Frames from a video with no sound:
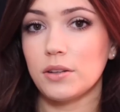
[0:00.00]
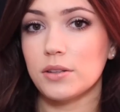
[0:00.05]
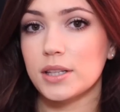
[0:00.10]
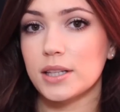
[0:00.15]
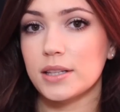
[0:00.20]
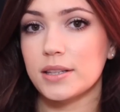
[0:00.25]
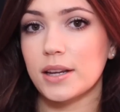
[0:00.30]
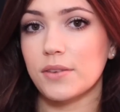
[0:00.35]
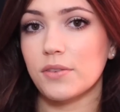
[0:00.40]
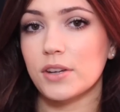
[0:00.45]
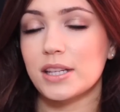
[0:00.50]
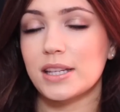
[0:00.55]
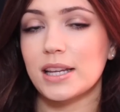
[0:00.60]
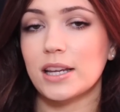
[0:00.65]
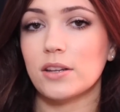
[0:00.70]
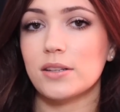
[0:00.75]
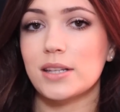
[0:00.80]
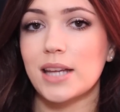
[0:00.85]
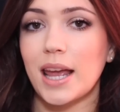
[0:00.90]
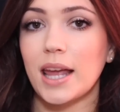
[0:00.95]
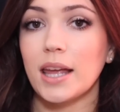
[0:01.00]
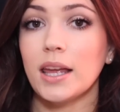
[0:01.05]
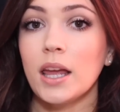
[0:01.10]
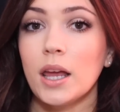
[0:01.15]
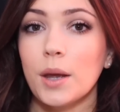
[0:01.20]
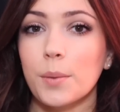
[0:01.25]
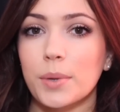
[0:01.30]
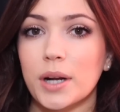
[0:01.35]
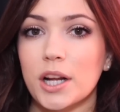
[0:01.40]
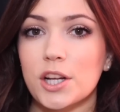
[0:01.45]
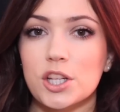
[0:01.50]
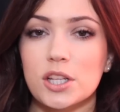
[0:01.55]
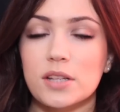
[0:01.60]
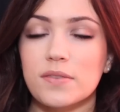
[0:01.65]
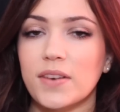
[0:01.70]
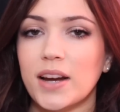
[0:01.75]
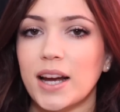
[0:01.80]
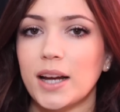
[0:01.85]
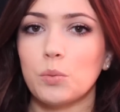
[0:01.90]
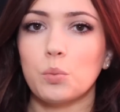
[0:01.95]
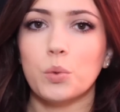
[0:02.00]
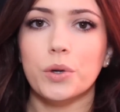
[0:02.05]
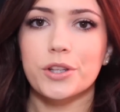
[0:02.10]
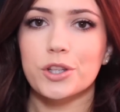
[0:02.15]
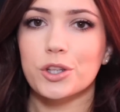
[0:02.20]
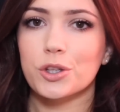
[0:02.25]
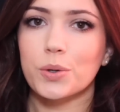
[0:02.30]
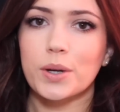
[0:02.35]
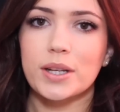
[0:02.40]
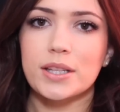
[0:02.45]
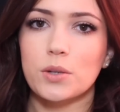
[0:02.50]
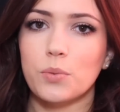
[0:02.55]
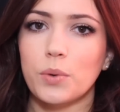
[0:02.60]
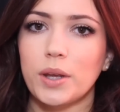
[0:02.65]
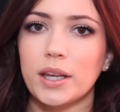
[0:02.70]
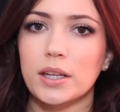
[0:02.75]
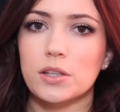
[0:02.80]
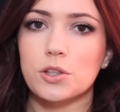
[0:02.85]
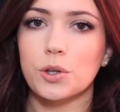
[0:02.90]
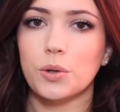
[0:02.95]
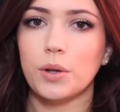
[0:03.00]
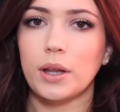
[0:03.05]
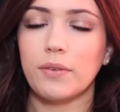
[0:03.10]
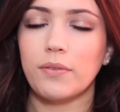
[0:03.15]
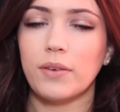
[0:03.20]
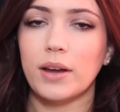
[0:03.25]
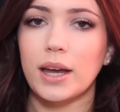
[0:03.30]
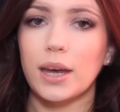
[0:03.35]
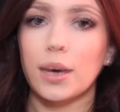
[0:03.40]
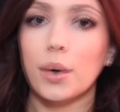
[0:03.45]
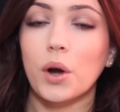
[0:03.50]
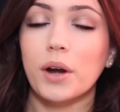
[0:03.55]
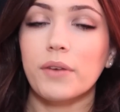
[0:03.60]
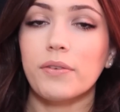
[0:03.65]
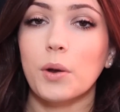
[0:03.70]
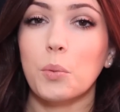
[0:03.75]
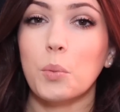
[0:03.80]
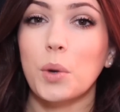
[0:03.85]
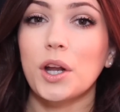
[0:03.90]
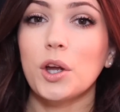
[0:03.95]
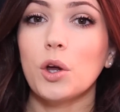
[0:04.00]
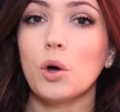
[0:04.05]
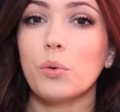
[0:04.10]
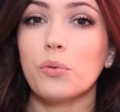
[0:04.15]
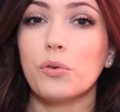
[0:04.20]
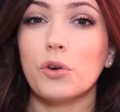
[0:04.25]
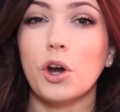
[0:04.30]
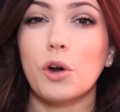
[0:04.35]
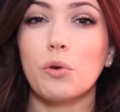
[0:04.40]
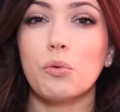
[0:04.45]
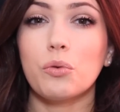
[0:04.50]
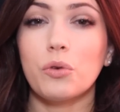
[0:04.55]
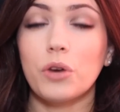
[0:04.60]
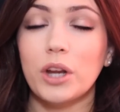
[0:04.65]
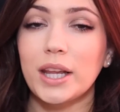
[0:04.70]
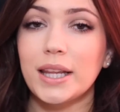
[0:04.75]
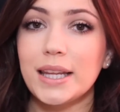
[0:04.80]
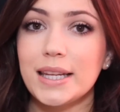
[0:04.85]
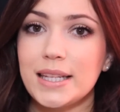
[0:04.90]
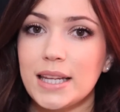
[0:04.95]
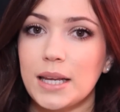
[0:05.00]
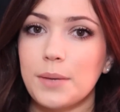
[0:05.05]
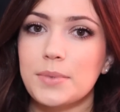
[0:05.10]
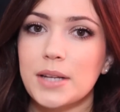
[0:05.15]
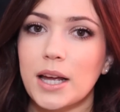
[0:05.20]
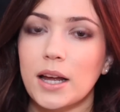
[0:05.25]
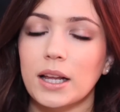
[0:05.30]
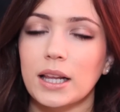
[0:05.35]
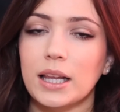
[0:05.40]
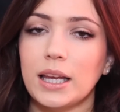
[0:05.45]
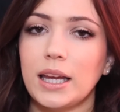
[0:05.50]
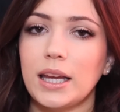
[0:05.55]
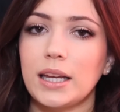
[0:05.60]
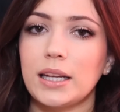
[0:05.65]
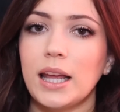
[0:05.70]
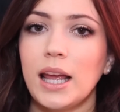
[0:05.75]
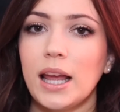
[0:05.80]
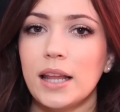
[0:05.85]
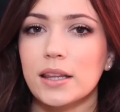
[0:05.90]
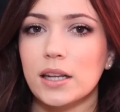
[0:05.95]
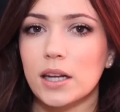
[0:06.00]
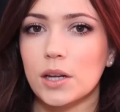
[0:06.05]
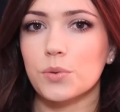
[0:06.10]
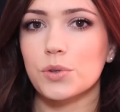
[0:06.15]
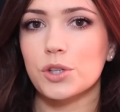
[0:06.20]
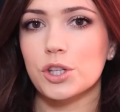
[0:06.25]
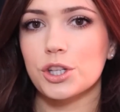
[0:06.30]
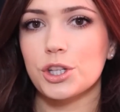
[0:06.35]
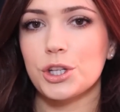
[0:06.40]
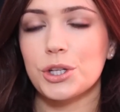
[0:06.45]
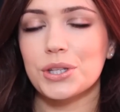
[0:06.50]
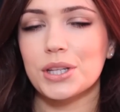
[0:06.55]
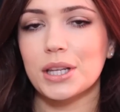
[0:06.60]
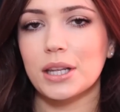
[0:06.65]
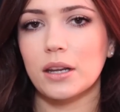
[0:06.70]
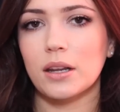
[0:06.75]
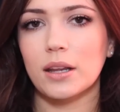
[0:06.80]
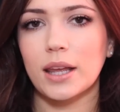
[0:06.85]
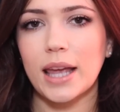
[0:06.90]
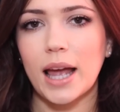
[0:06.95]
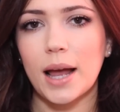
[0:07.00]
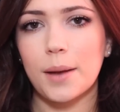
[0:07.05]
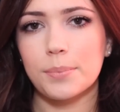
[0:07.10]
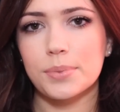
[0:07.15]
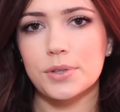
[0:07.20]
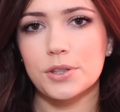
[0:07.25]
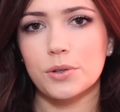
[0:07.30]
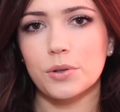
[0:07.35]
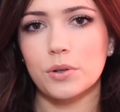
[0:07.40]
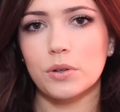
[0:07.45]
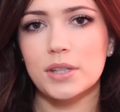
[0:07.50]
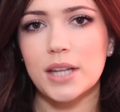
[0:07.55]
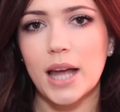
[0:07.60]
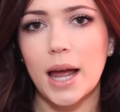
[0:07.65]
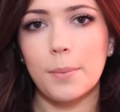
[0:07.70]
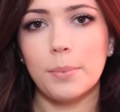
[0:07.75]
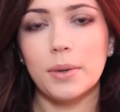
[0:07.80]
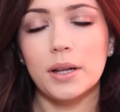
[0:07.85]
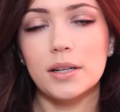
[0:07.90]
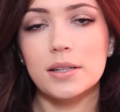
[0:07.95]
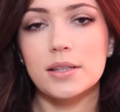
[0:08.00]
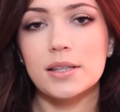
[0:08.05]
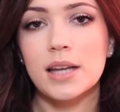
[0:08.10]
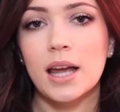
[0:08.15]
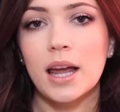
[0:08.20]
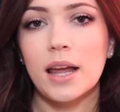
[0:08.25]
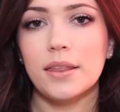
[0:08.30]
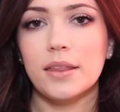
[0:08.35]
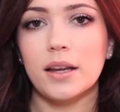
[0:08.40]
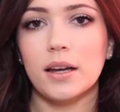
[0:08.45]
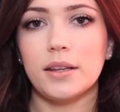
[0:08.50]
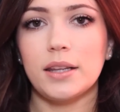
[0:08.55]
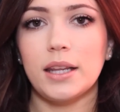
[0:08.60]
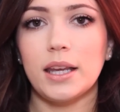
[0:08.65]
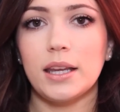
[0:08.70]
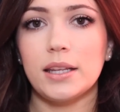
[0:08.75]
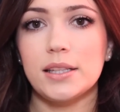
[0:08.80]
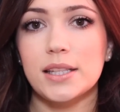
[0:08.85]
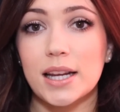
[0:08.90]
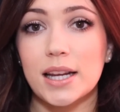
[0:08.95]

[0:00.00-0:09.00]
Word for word: use this every single day, but I just find once or twice a week is totally fine. Or if I want to go for a really deep down clean, then I'll just use a little capsule tablet that the